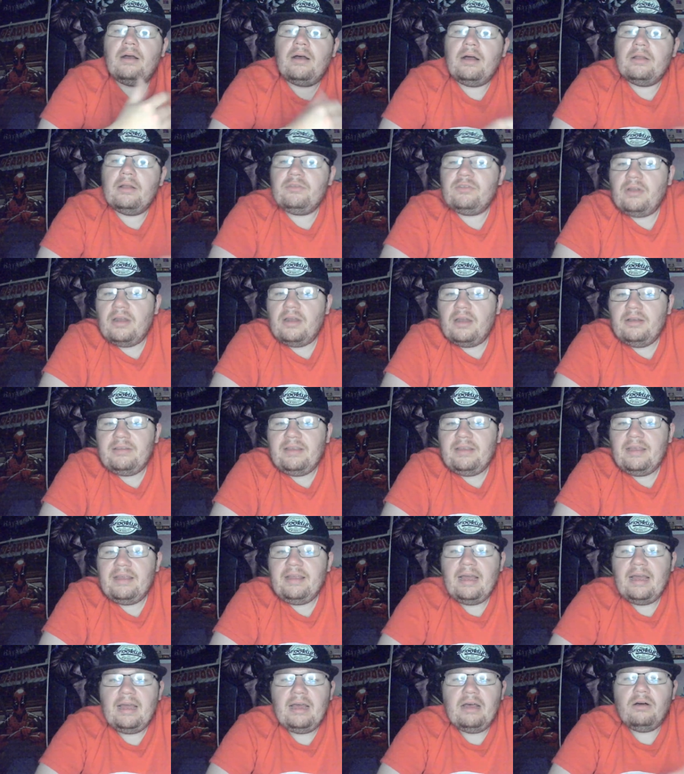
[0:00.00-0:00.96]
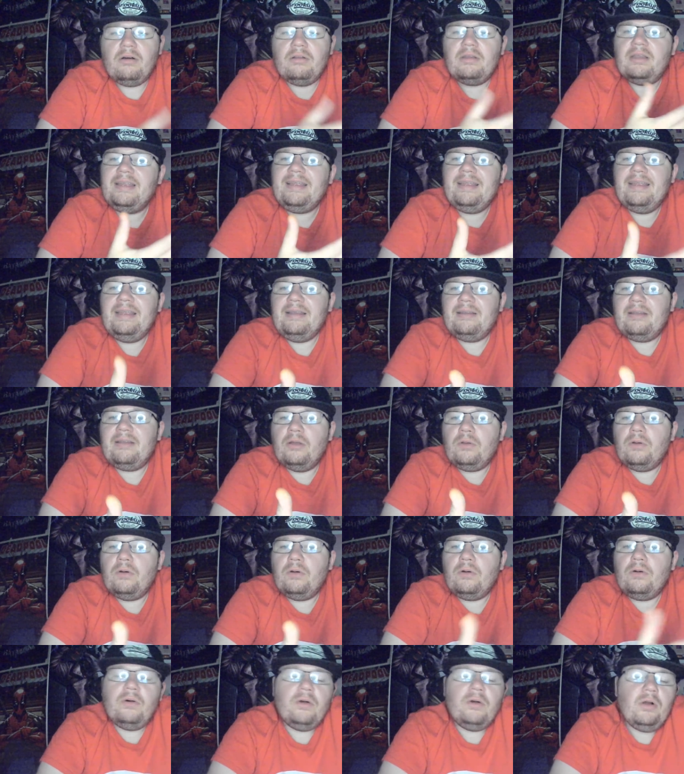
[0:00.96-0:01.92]
Andrade El
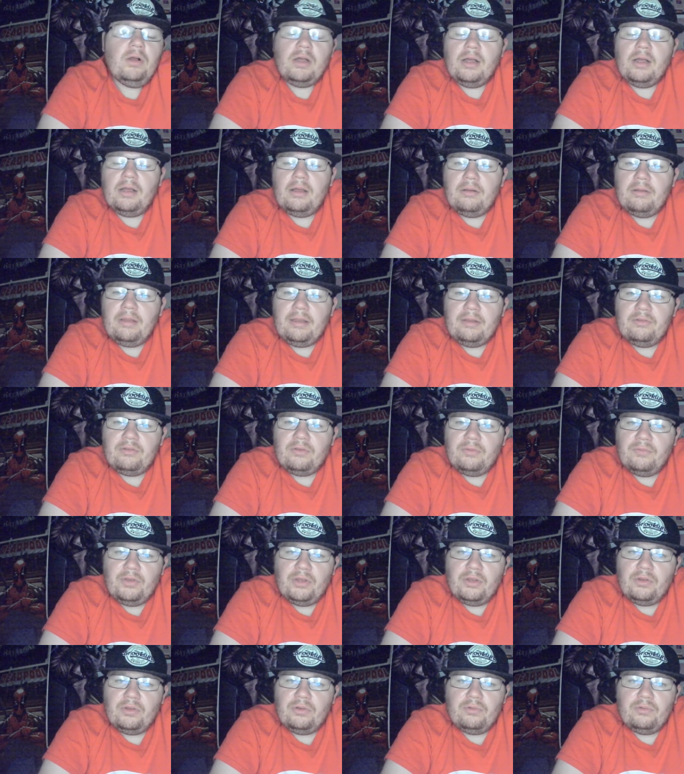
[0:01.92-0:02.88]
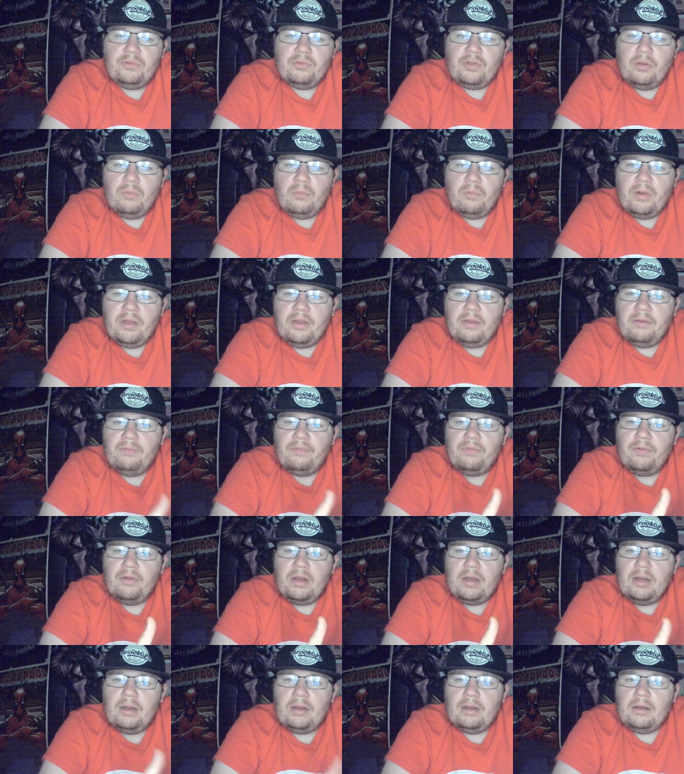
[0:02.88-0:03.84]
Idolo interviews with
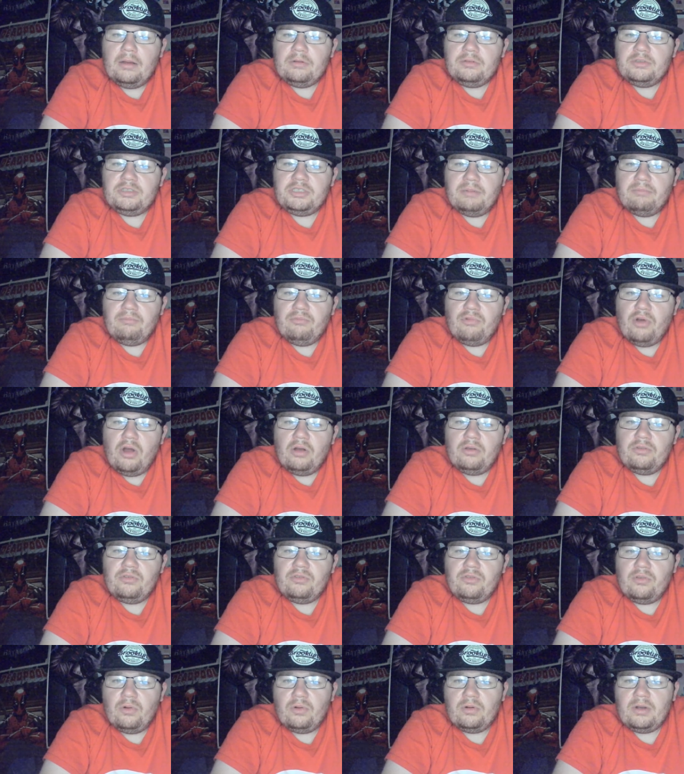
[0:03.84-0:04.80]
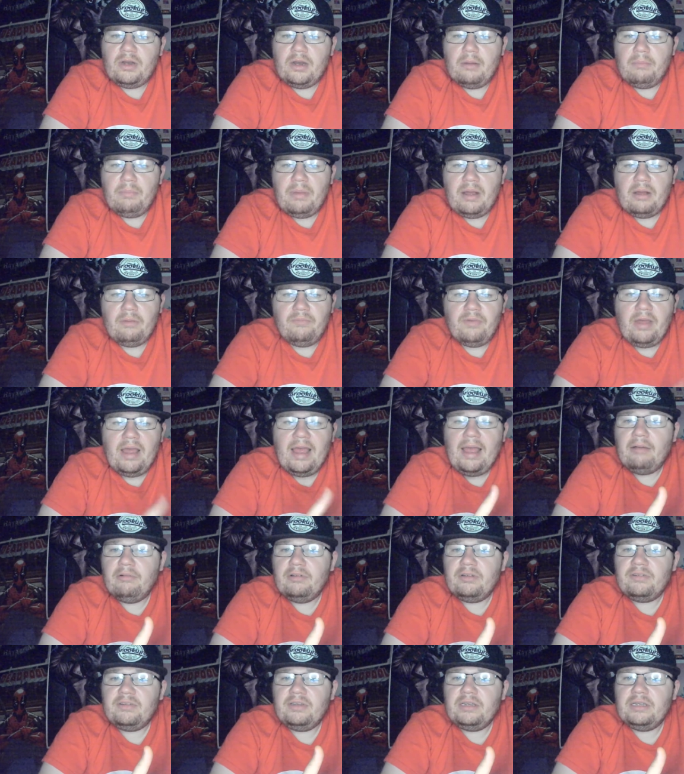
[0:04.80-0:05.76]
Jim Ross talking about the
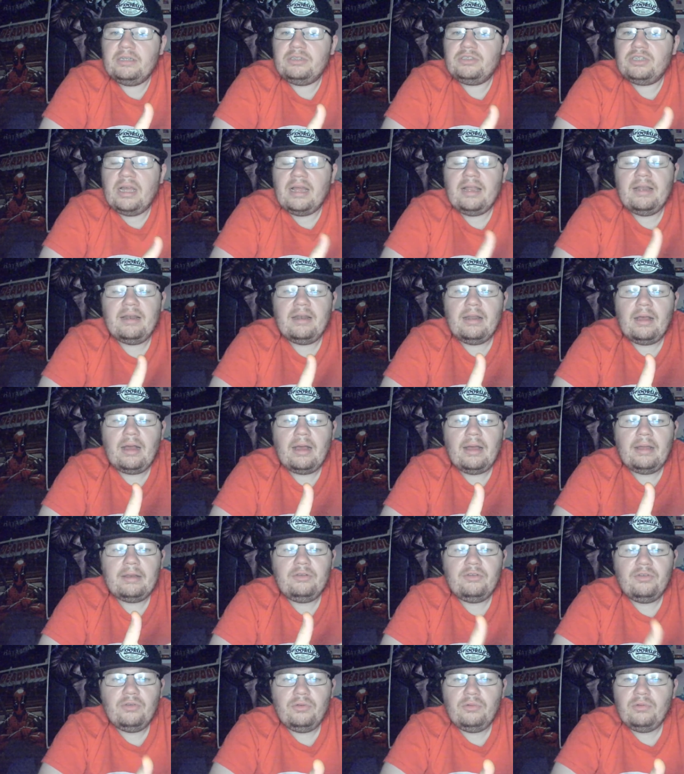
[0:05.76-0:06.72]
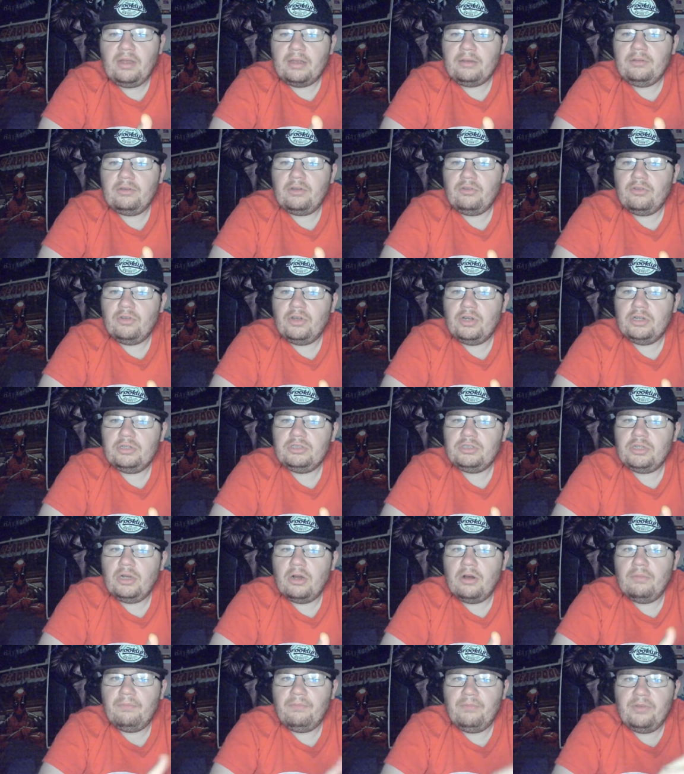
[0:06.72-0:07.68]
heritage, and I do like the touch
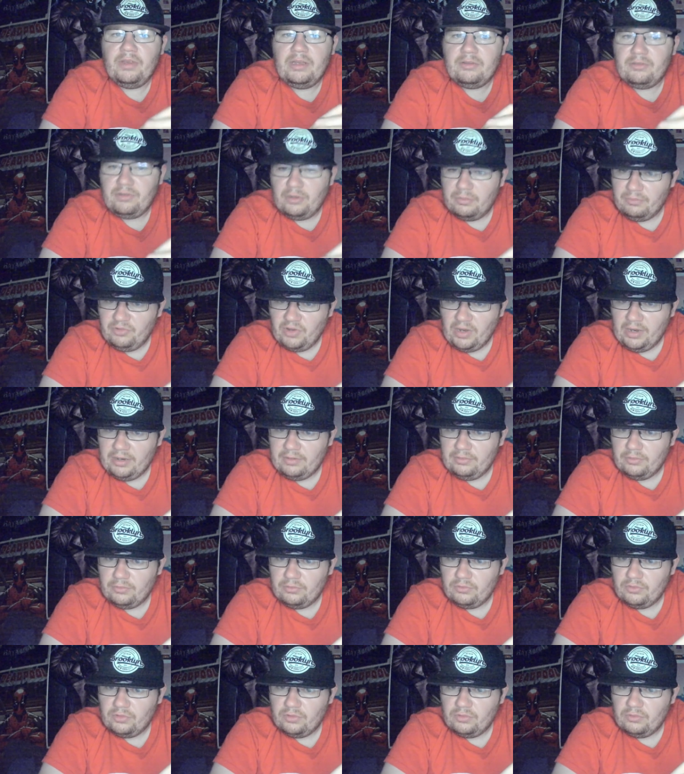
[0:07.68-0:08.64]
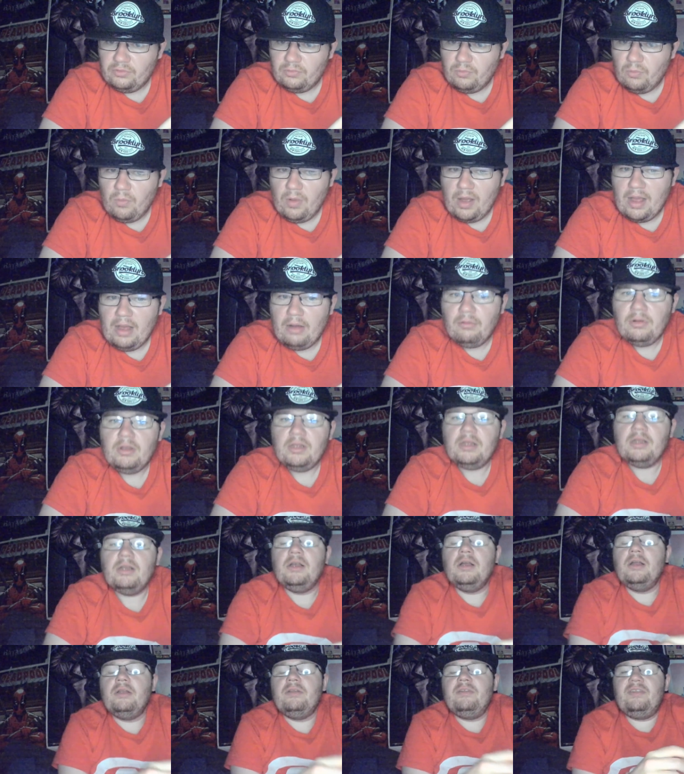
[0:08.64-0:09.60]
of the subtitles as well,
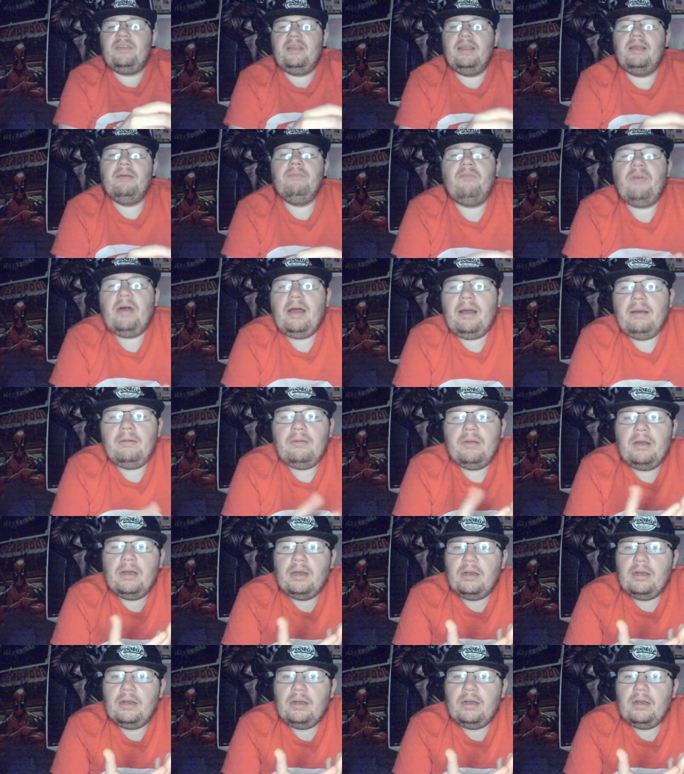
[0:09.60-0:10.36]
seeing that